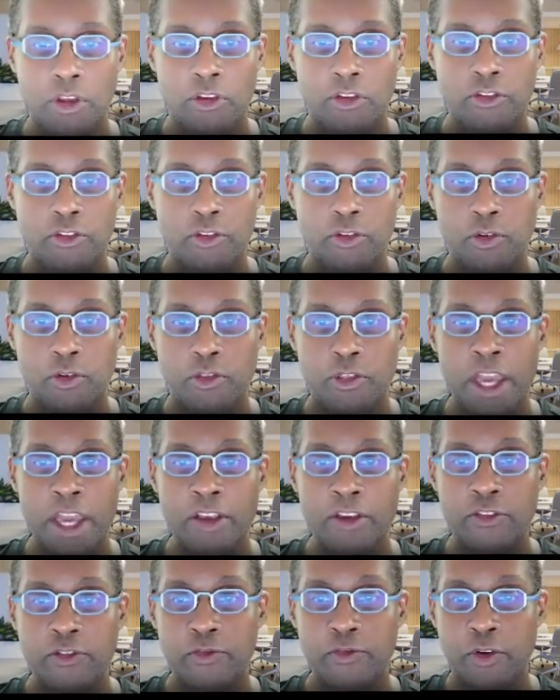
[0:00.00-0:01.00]
So
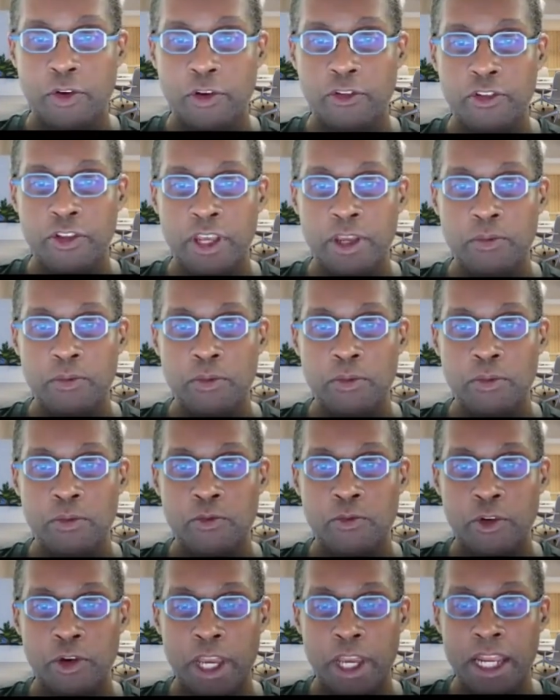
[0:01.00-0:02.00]
thanks, first name,
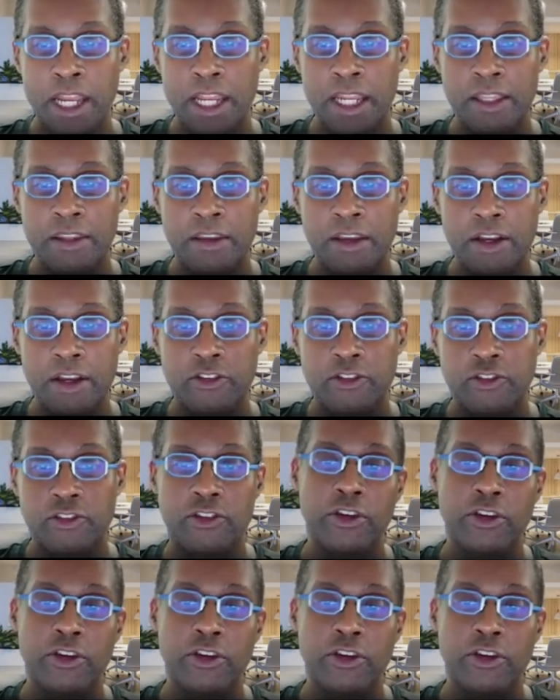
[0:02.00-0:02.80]
for getting in touch.